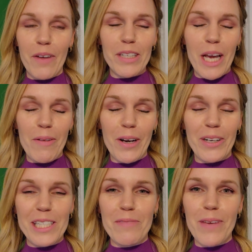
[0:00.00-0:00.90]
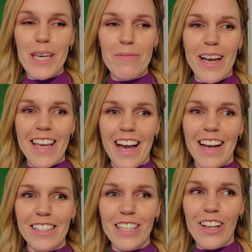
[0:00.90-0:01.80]
every time I go to speak, my
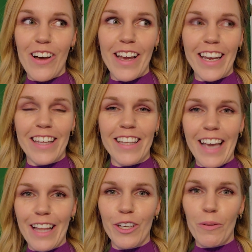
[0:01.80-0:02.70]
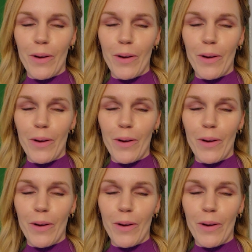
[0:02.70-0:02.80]
cat is clawing in the cat litter